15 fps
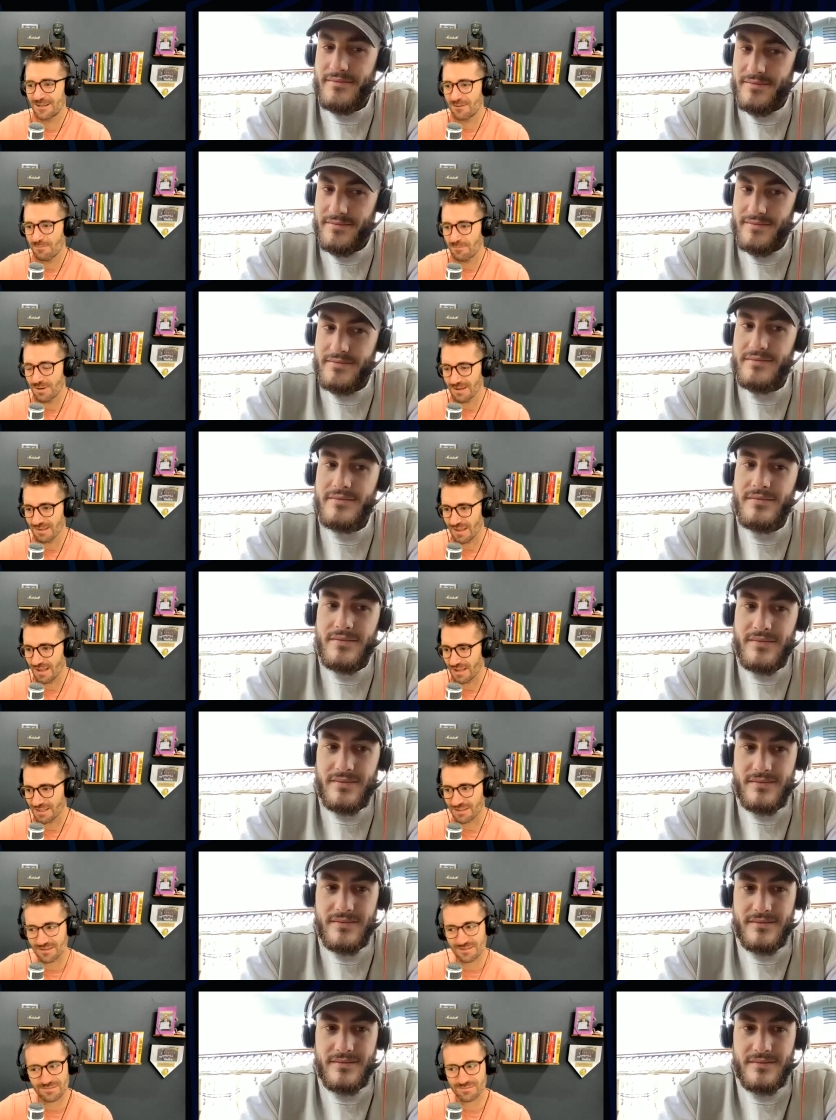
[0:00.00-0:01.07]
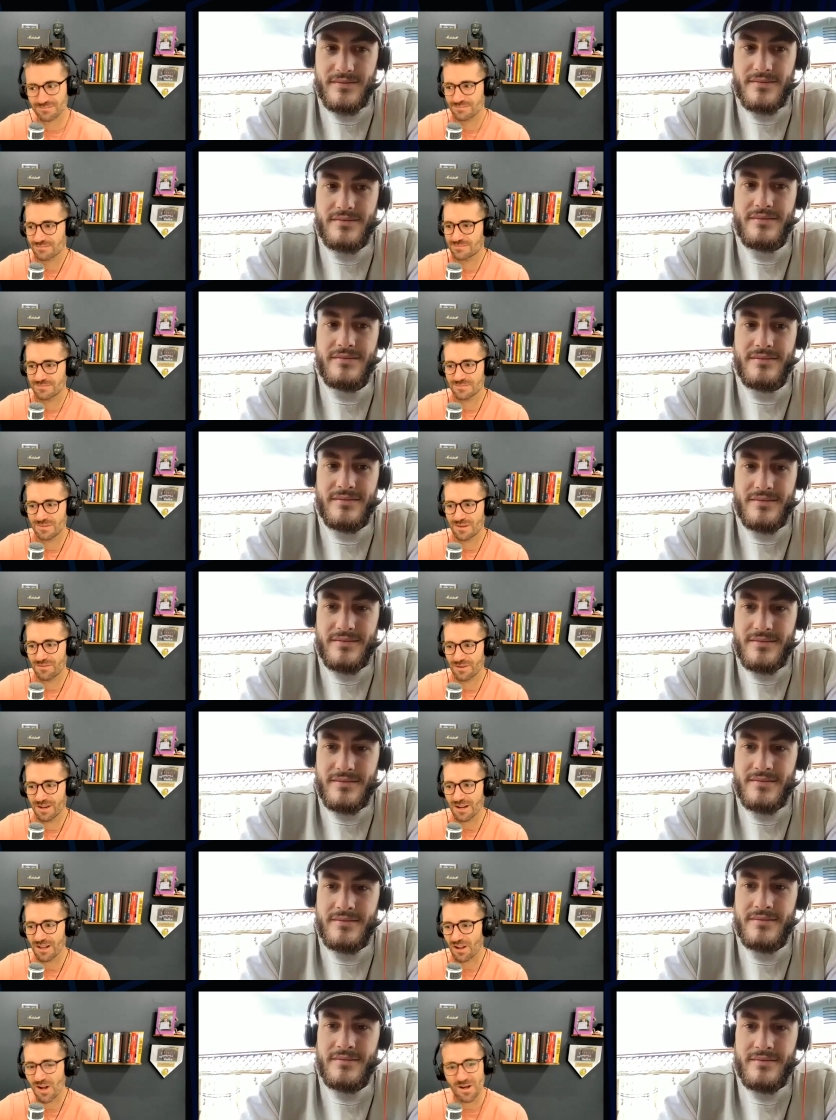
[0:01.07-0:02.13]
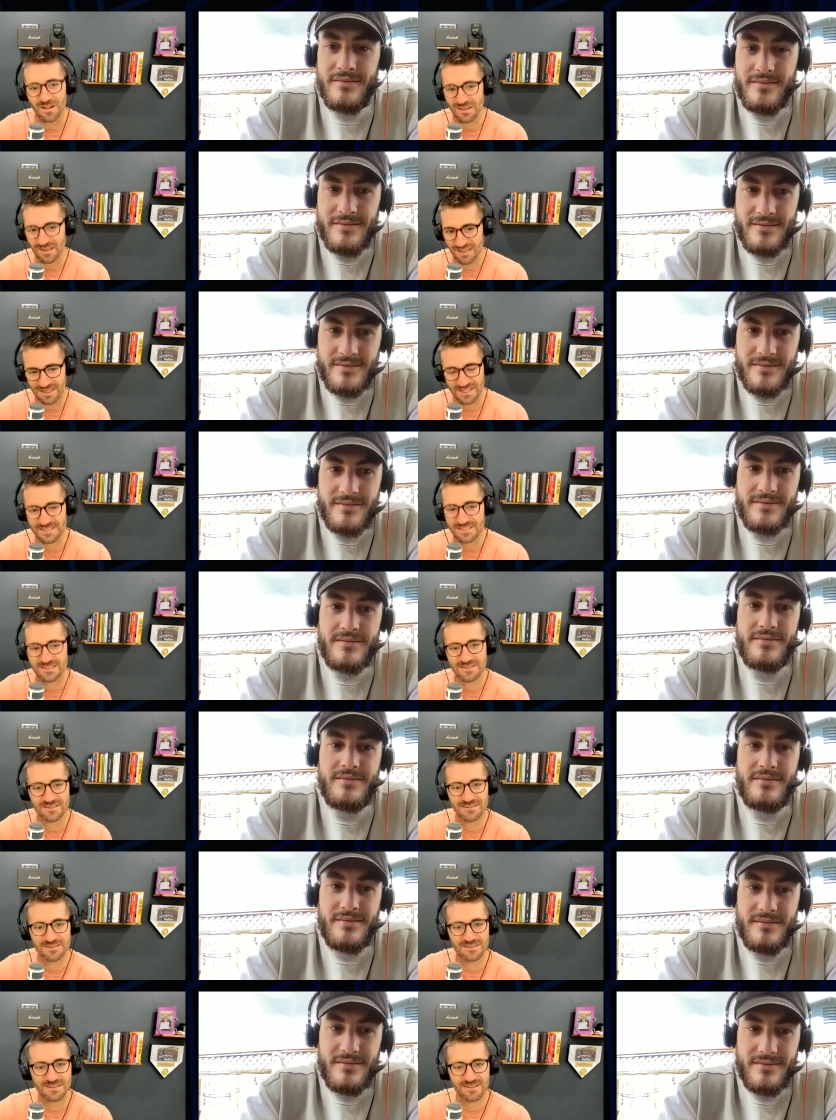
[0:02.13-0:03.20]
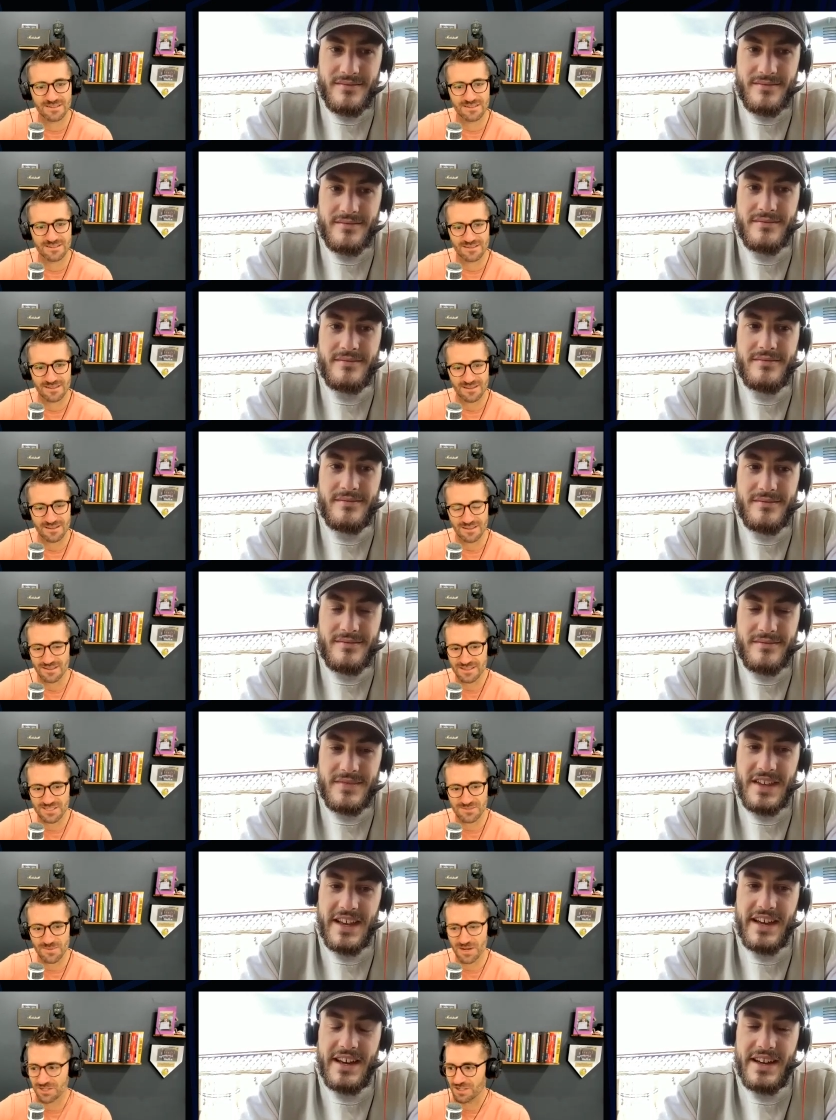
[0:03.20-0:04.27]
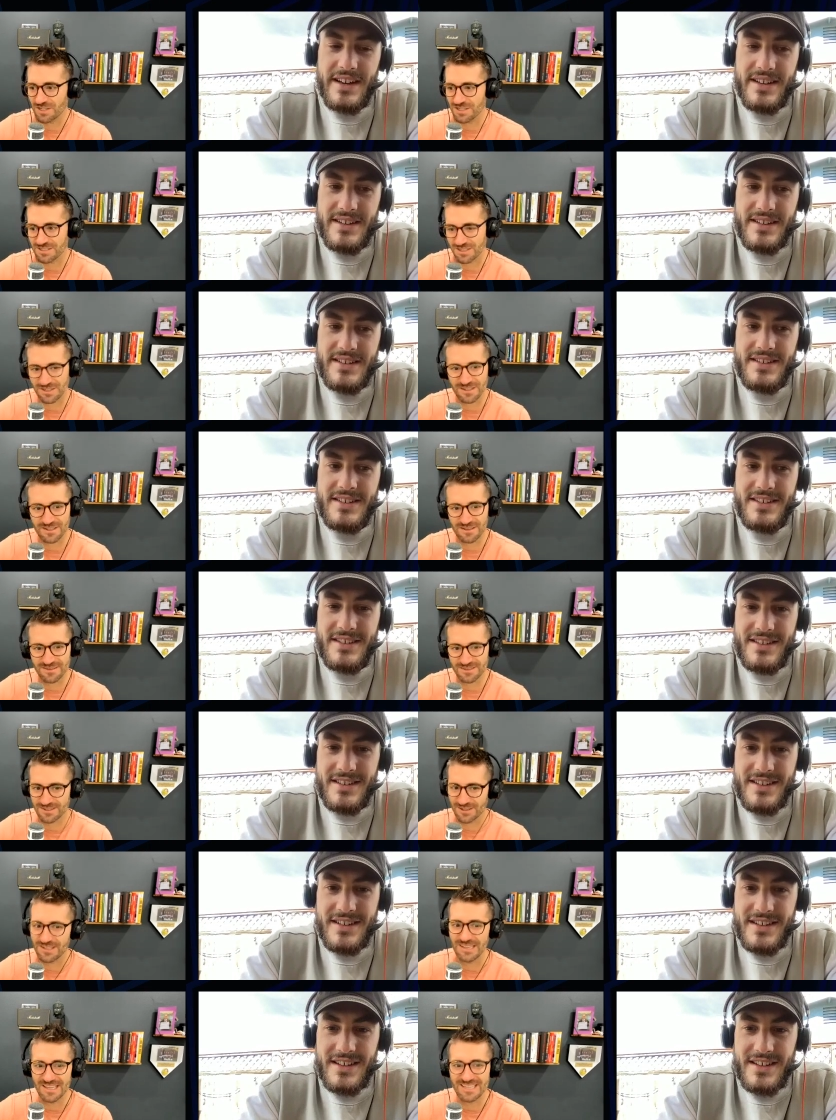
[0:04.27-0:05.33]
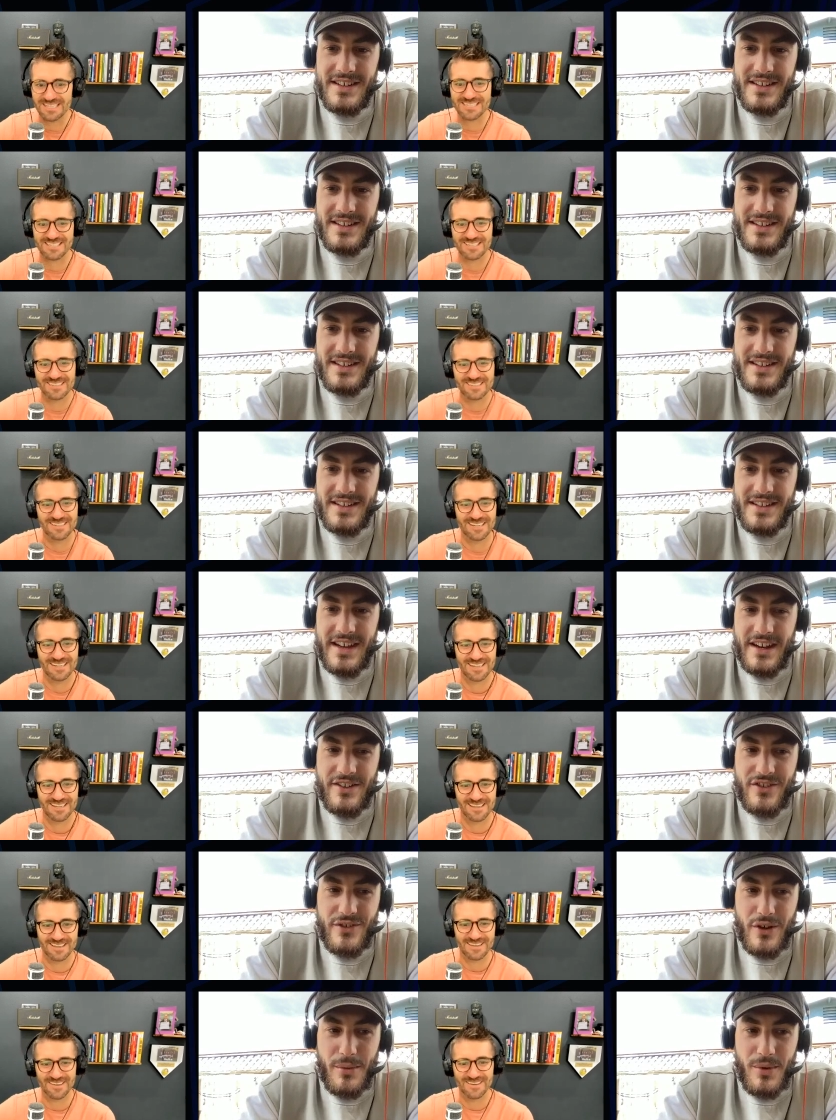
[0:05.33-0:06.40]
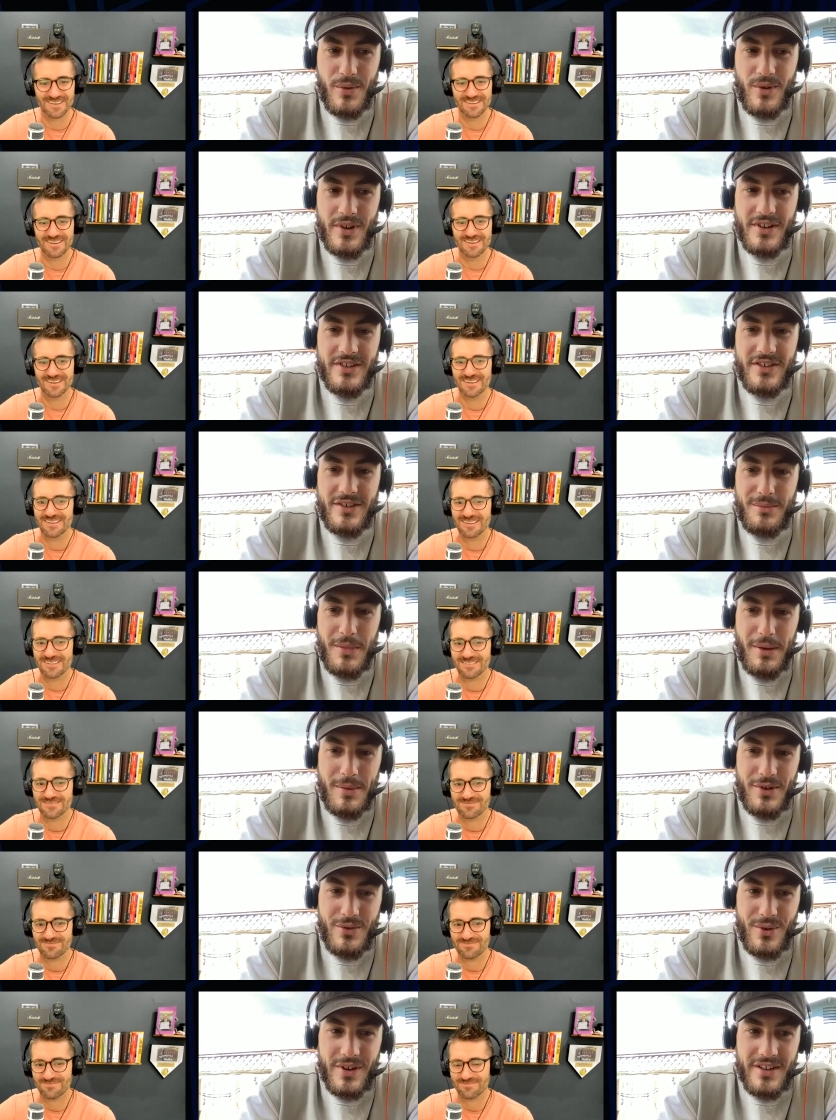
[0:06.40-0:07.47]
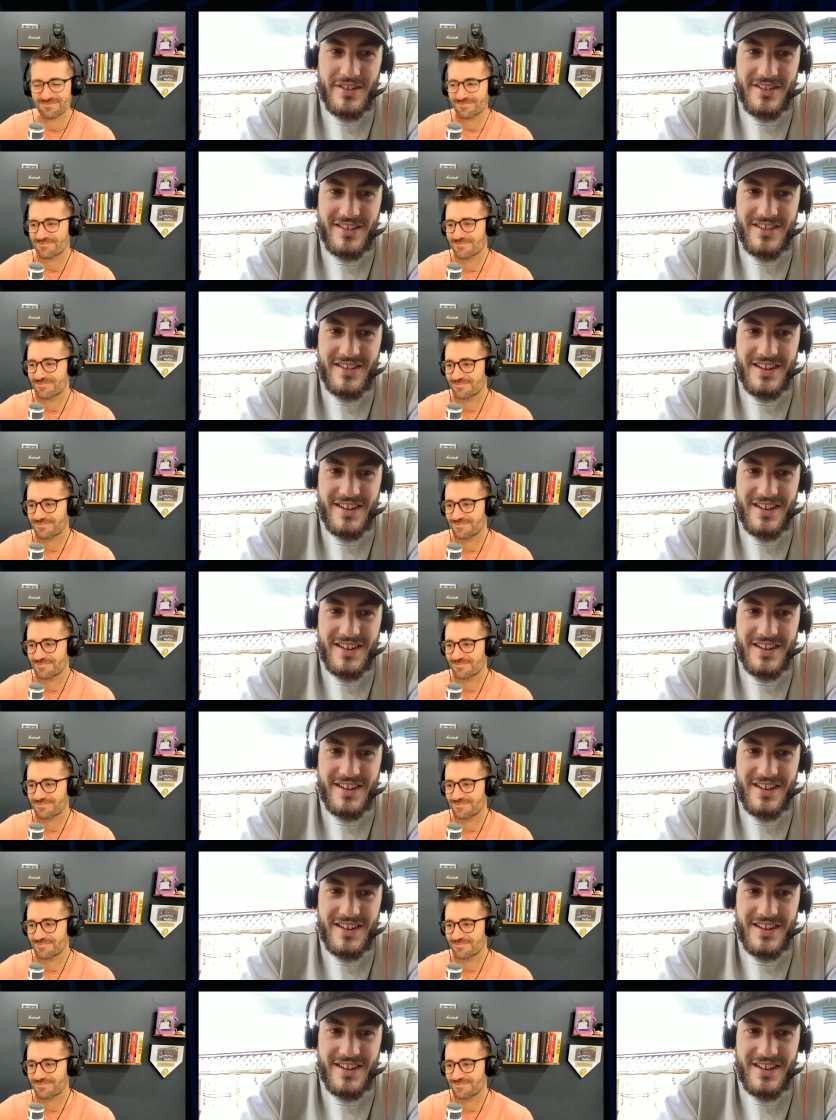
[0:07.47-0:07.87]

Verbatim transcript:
Speaker 1: but like if you're going to call a list, at least make yeah. sure it's a good good list.
Speaker 2: Got to scrub it once, maybe twice.